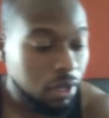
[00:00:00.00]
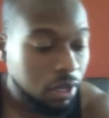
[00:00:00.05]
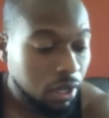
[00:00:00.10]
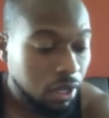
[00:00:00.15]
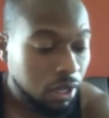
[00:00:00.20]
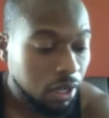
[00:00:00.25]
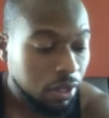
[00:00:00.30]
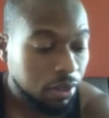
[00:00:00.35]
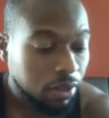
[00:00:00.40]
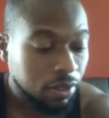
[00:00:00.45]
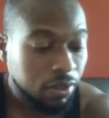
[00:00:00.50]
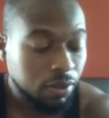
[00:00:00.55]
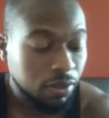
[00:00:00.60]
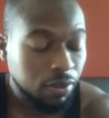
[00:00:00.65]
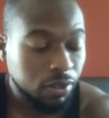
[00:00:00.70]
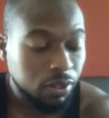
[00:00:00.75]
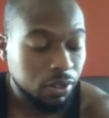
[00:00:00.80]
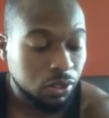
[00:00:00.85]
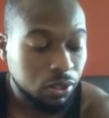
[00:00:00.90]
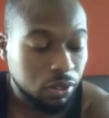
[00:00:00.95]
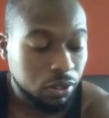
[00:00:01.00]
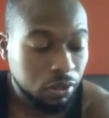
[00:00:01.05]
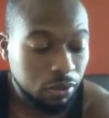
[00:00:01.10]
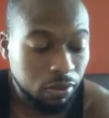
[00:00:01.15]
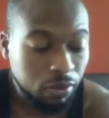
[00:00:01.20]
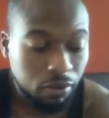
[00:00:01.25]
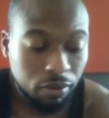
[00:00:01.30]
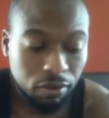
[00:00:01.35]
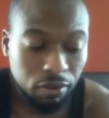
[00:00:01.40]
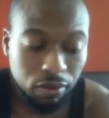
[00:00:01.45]
uh,
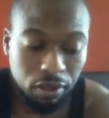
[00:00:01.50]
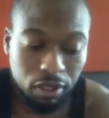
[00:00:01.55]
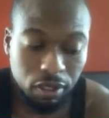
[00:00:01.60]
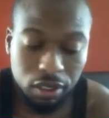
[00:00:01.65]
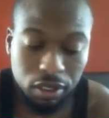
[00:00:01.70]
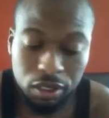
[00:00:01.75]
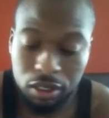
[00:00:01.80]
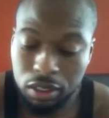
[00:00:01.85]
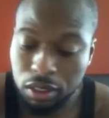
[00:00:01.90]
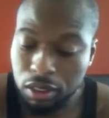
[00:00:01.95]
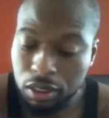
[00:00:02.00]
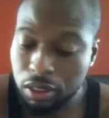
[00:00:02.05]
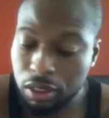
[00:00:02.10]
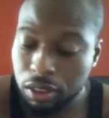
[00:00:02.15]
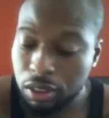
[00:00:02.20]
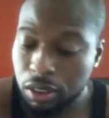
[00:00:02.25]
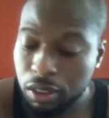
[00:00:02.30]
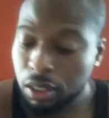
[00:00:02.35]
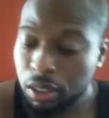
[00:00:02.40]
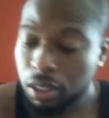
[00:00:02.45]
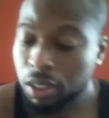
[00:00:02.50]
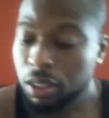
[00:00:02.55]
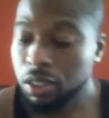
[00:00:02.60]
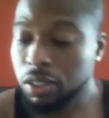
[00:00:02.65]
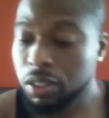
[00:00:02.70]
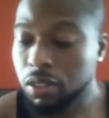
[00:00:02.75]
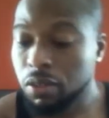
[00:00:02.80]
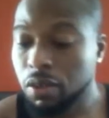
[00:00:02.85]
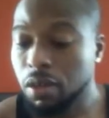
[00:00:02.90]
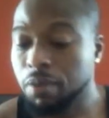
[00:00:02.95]
thirty-two inches.
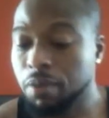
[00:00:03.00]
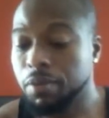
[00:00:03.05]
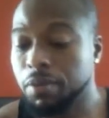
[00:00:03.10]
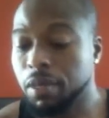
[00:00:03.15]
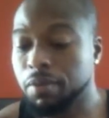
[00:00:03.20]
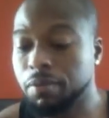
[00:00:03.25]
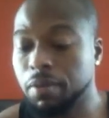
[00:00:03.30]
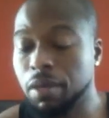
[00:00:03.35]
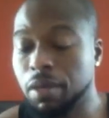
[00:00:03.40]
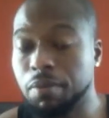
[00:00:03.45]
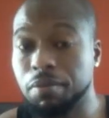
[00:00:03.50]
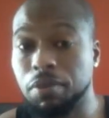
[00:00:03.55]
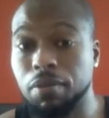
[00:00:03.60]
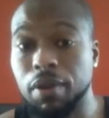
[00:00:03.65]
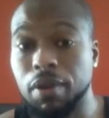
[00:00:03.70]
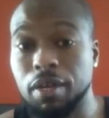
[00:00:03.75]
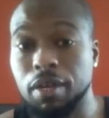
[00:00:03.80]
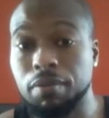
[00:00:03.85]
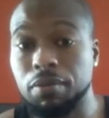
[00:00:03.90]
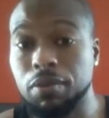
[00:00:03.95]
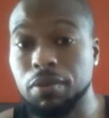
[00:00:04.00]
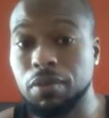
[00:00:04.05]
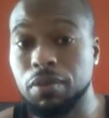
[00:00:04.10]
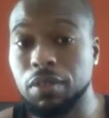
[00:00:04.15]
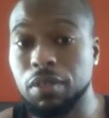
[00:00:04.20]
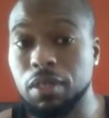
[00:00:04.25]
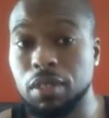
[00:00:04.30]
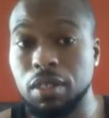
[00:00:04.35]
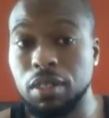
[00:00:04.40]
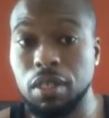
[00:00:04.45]
So I'm, I'm I'm great. I'm doing
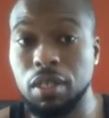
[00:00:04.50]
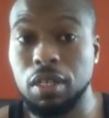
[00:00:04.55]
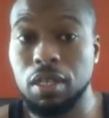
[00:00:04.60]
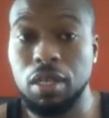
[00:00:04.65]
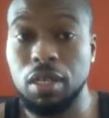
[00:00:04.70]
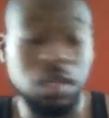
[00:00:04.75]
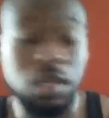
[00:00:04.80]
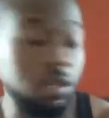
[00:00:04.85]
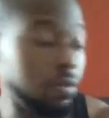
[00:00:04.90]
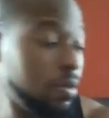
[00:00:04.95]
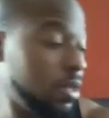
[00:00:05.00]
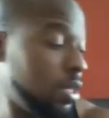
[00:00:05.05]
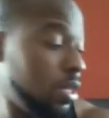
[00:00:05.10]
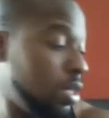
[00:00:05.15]
good. And uh,